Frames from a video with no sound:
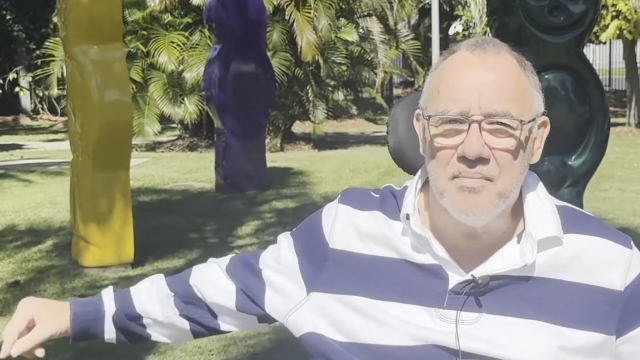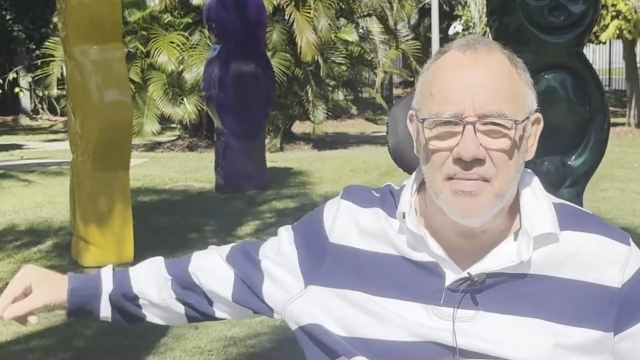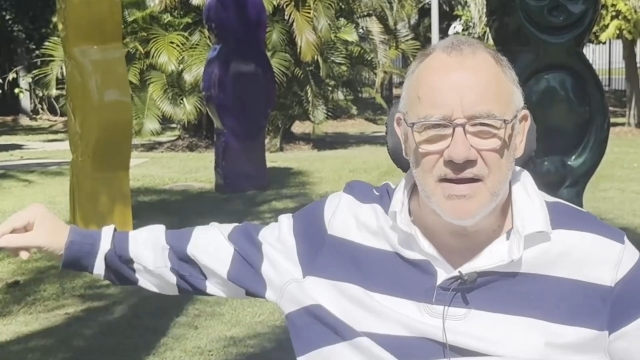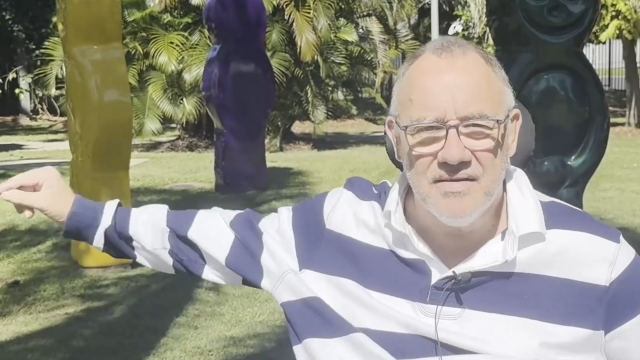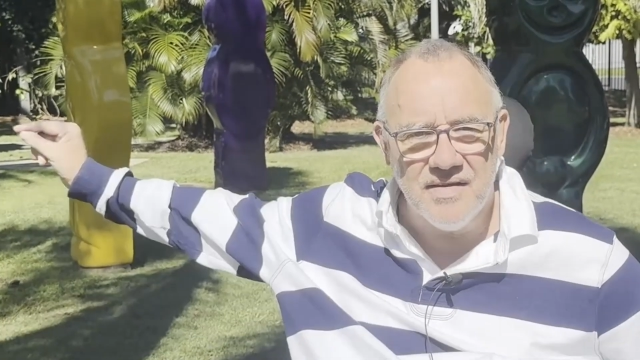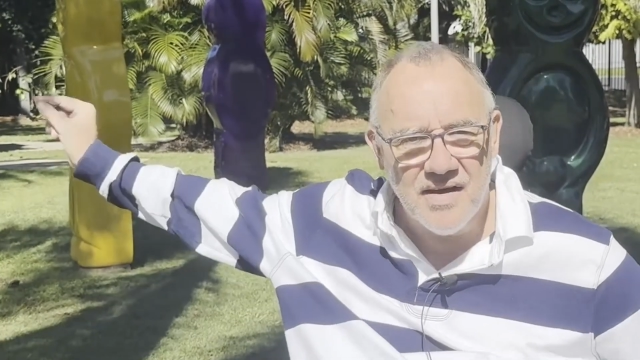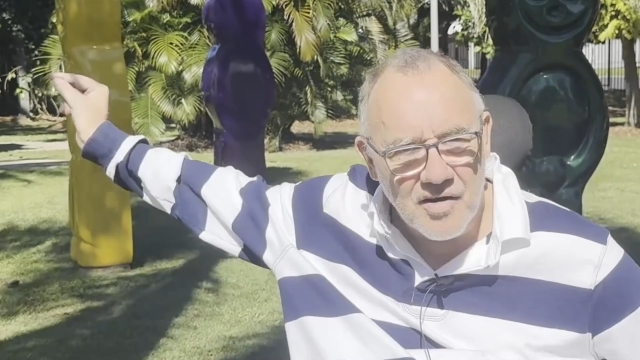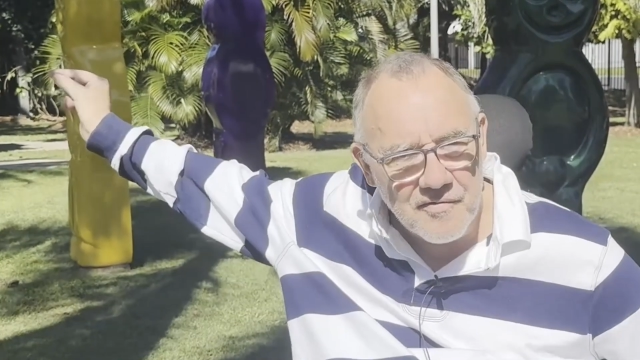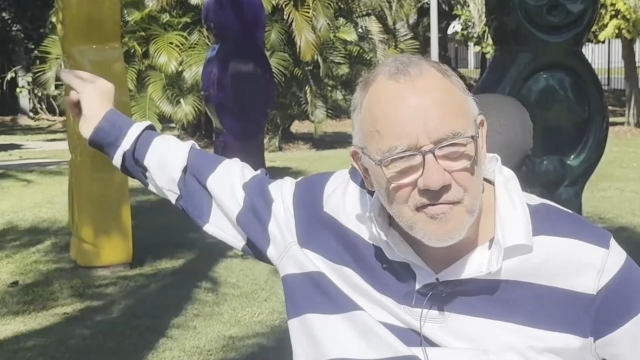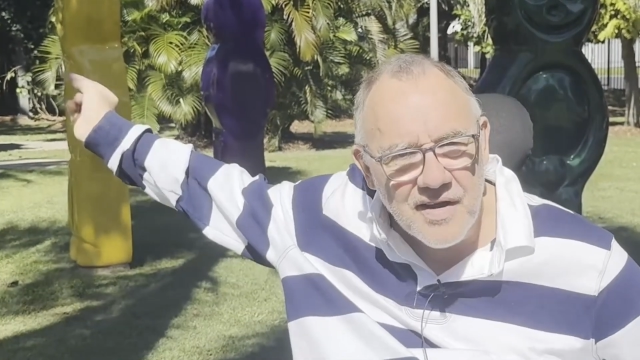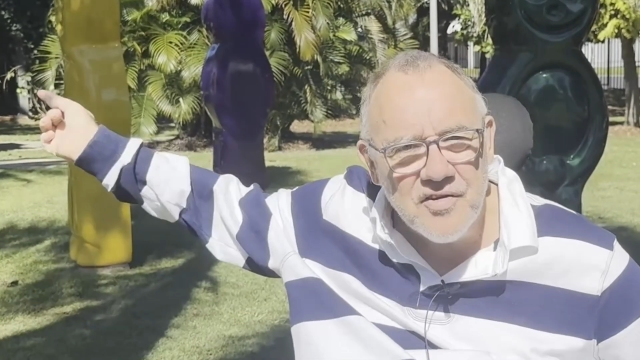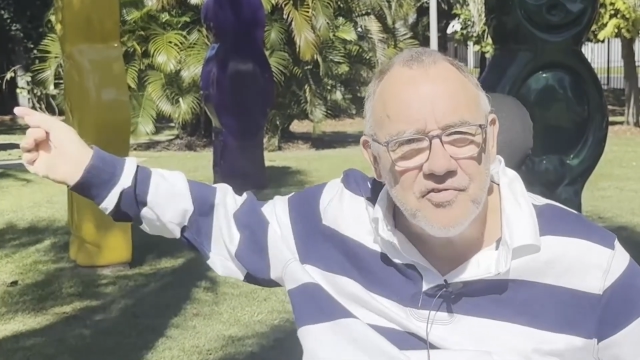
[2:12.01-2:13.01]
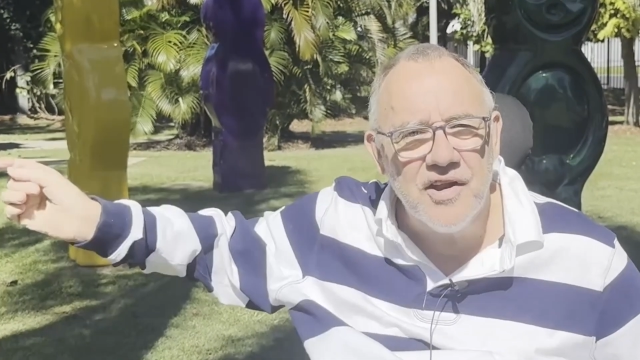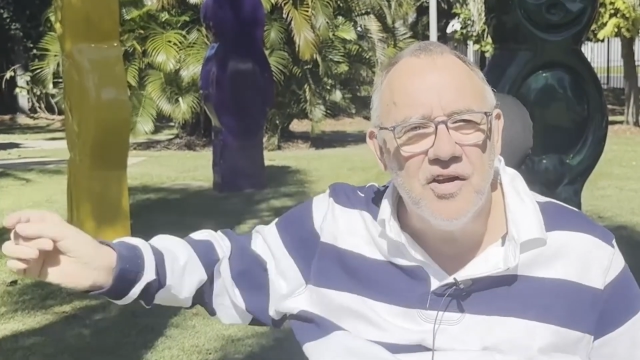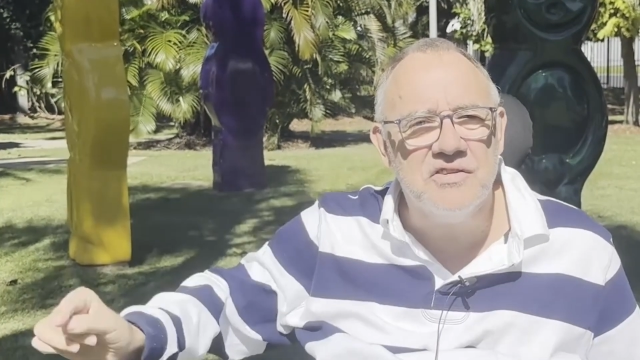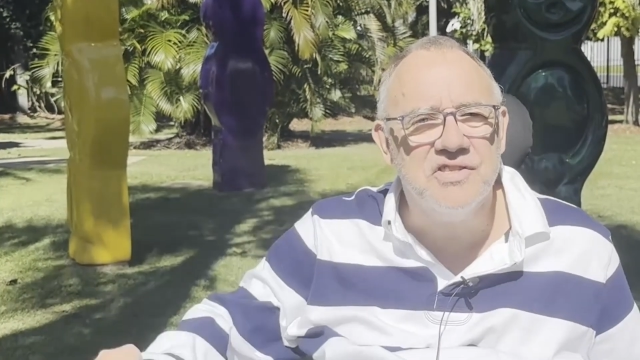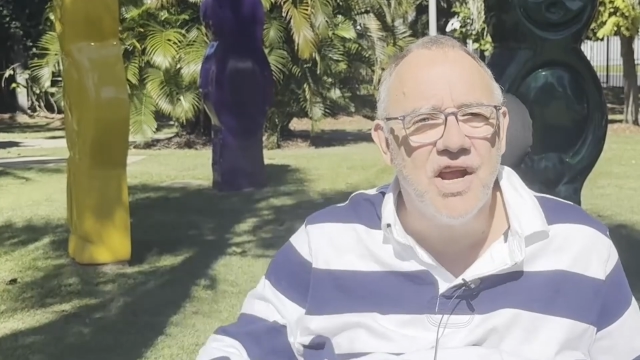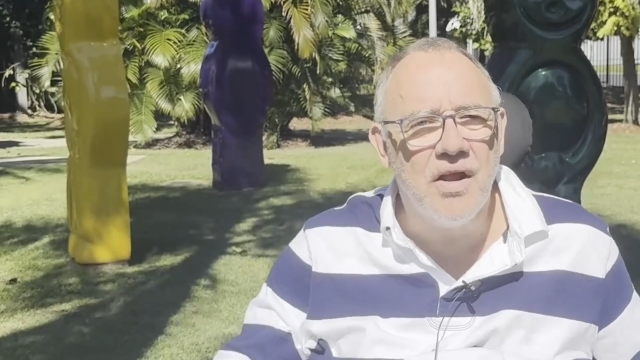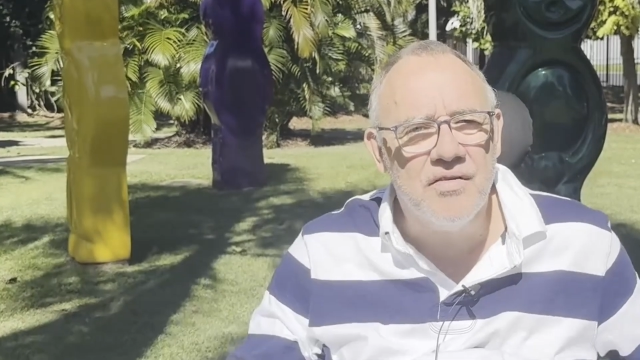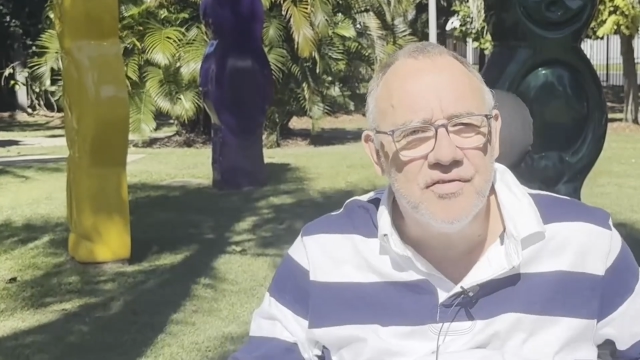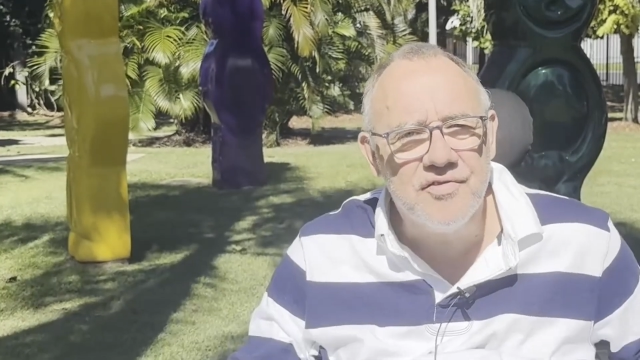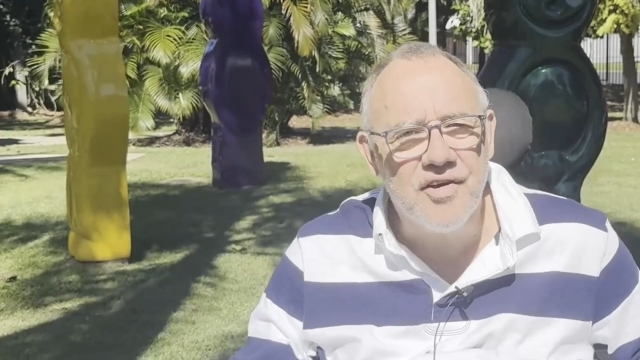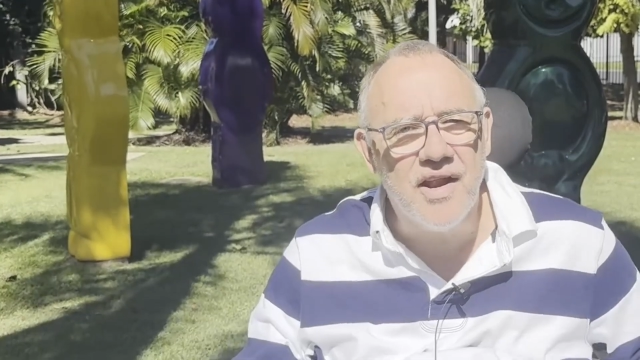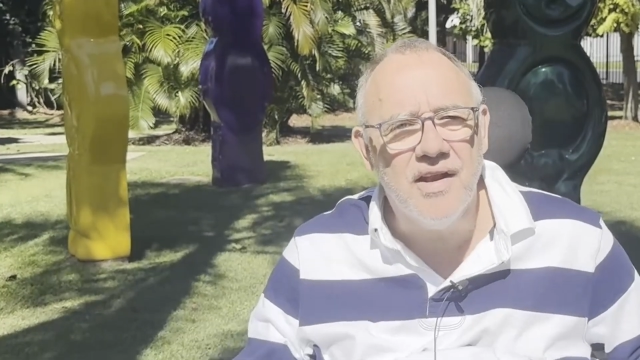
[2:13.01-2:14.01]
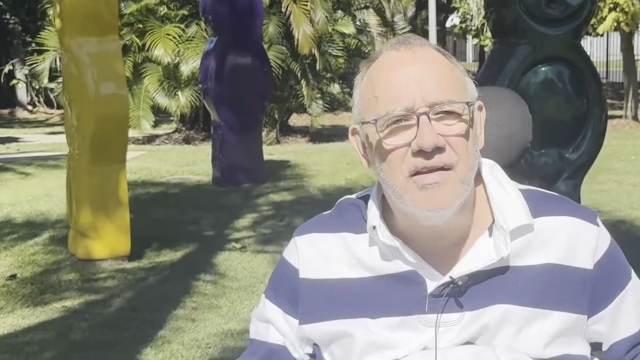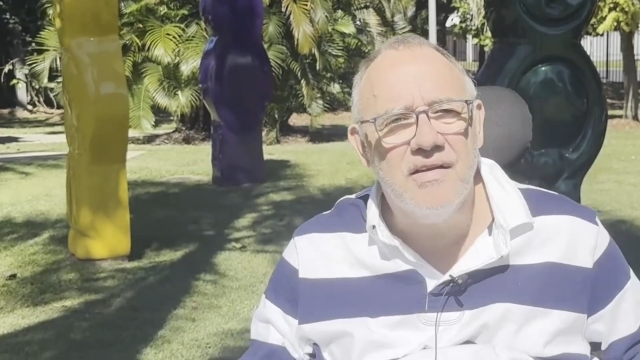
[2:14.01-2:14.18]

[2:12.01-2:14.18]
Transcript: and back to the old fig tree on Sheridan Street.